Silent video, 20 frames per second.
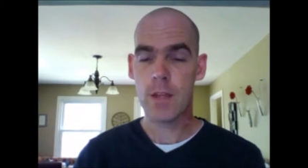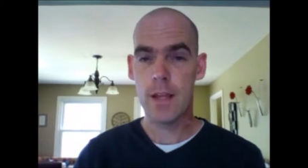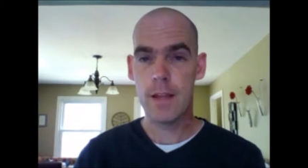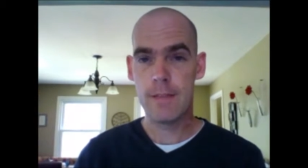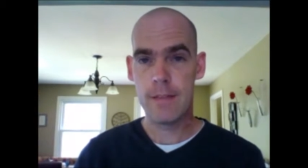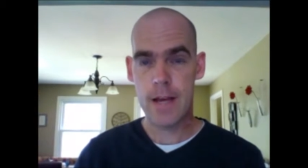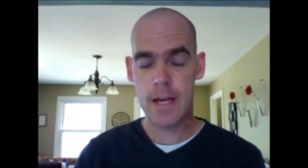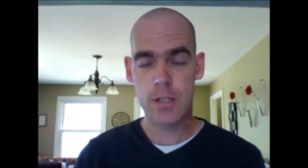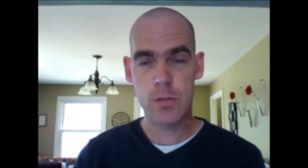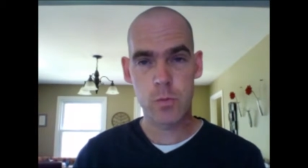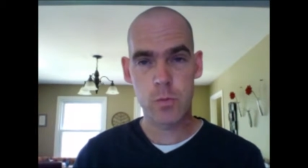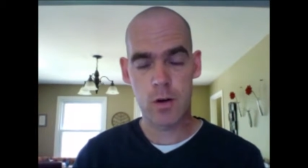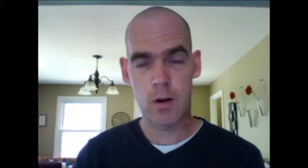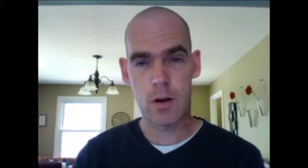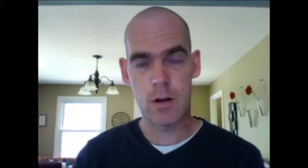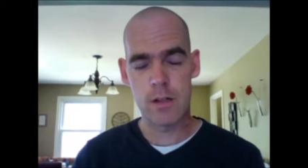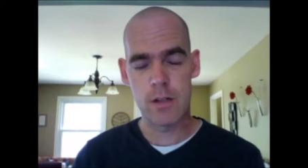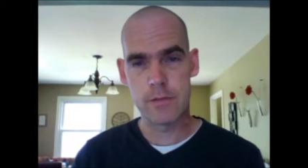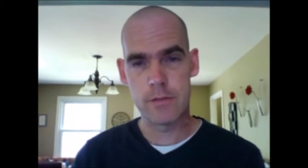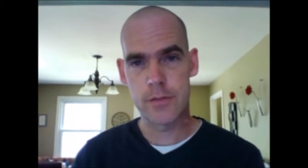And that's where
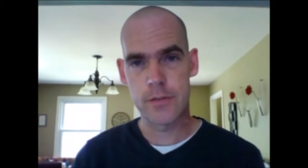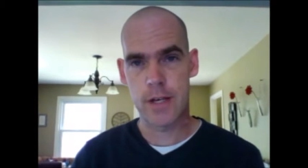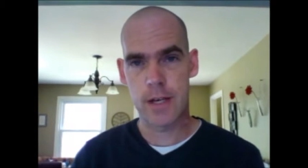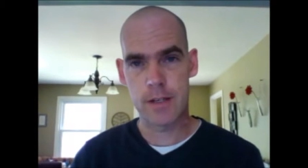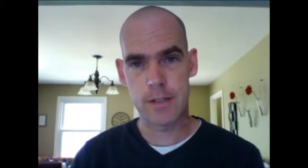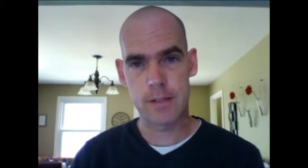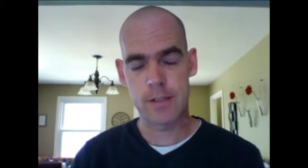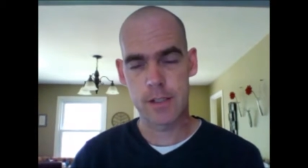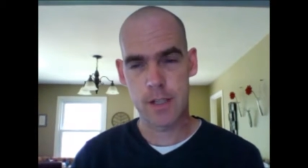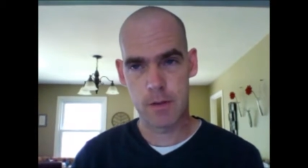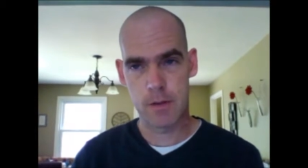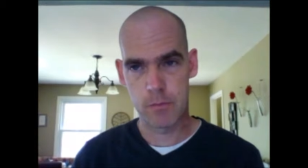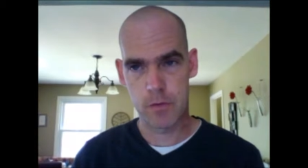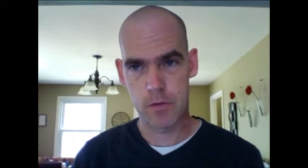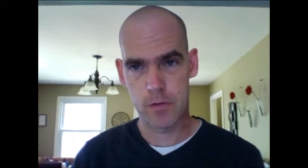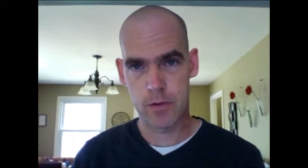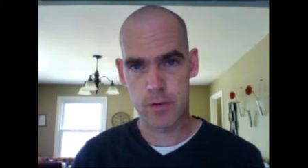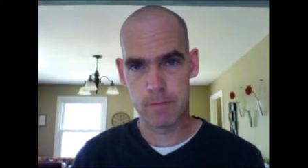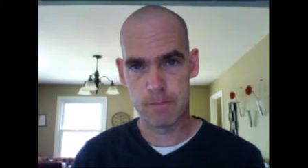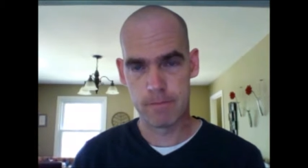all of science
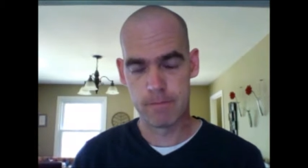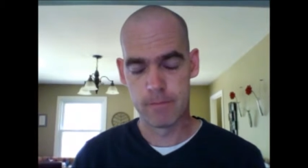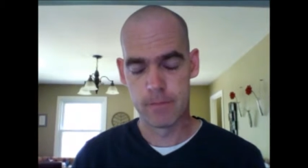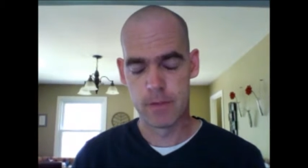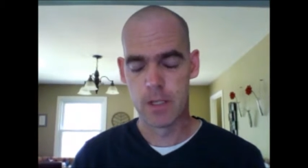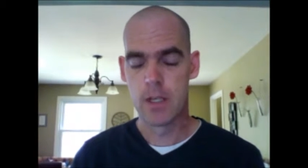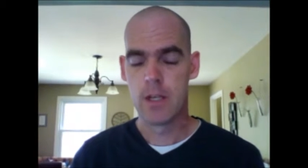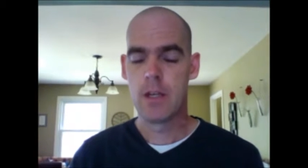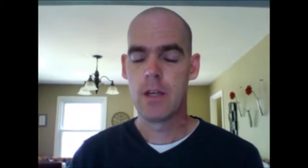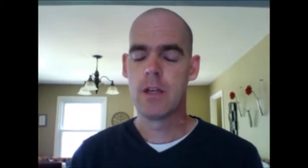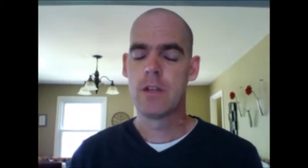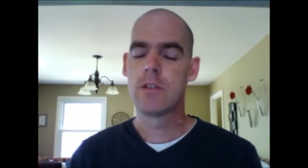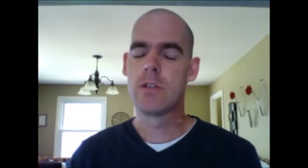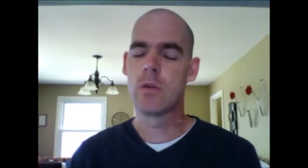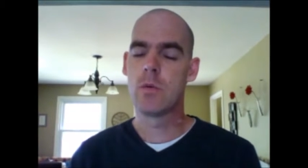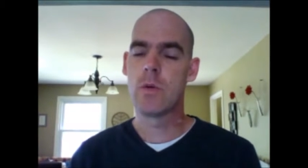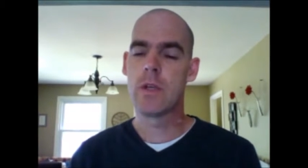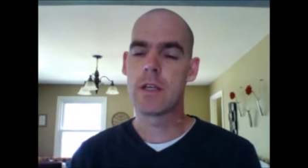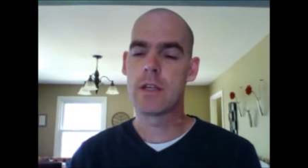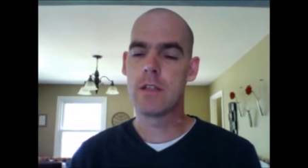comes from.
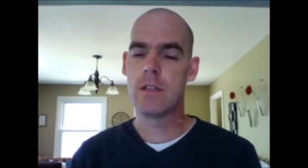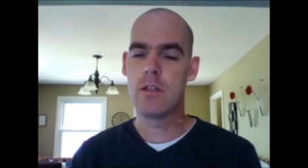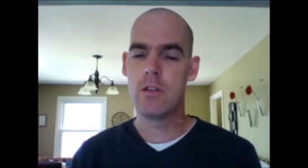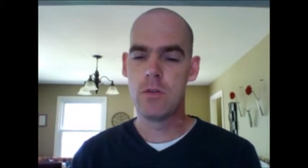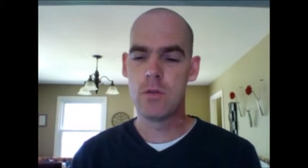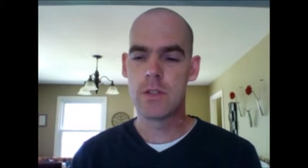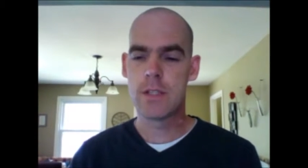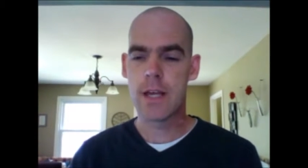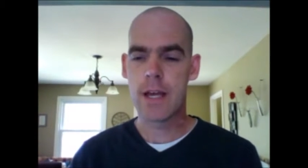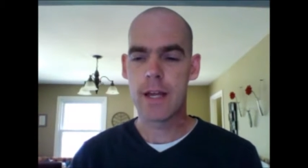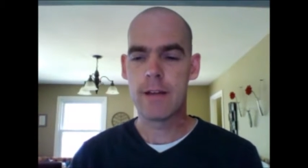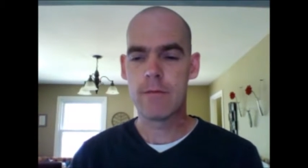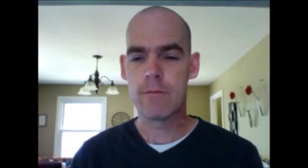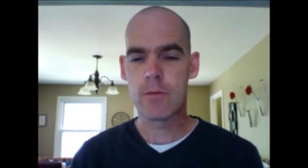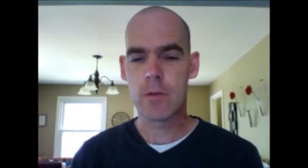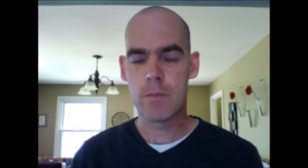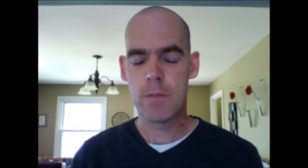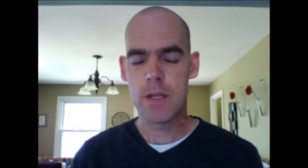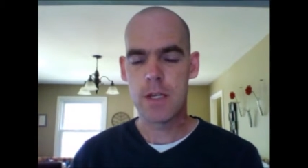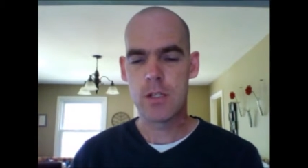So we can use that
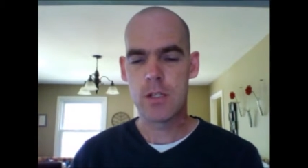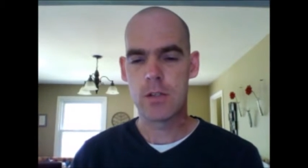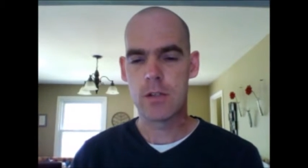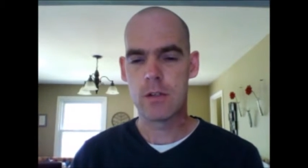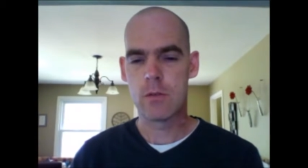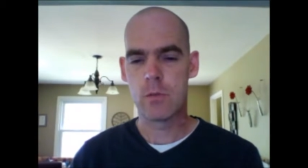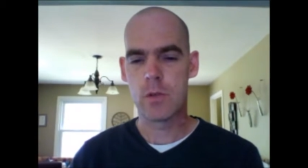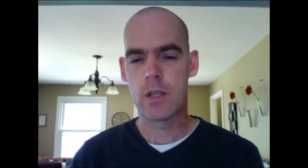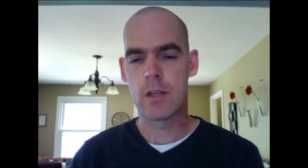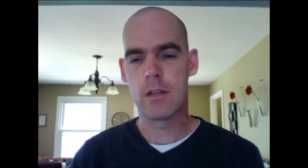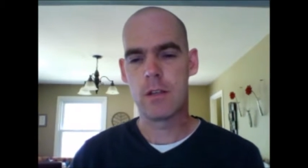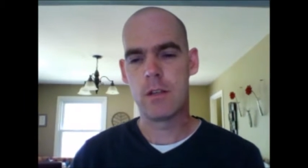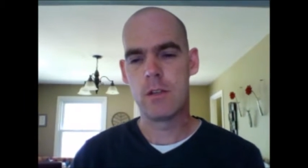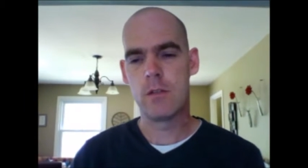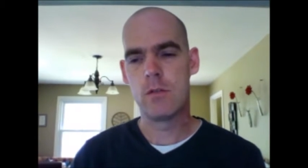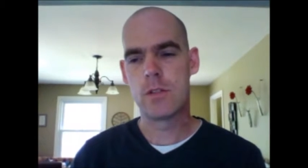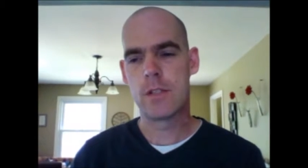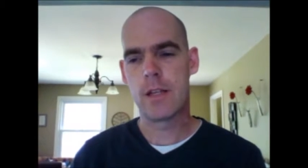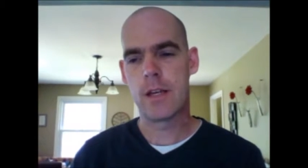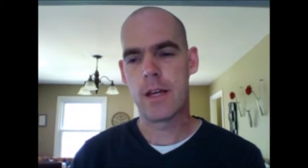information, we can
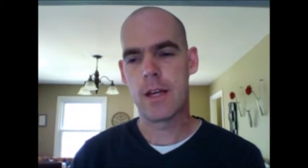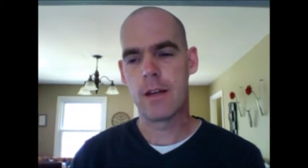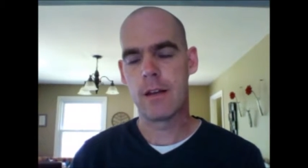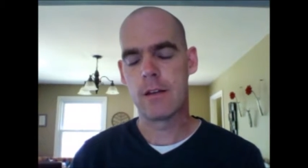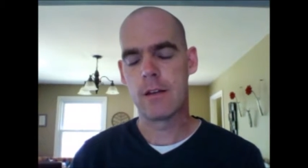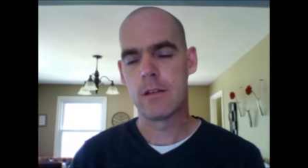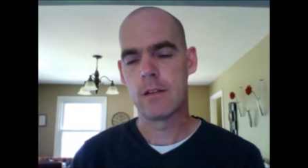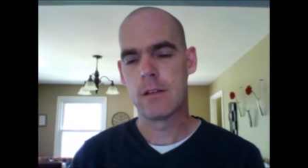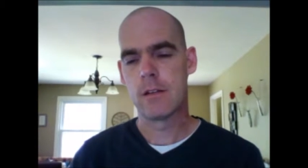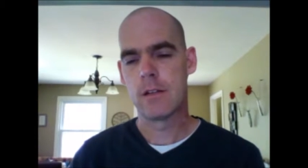use those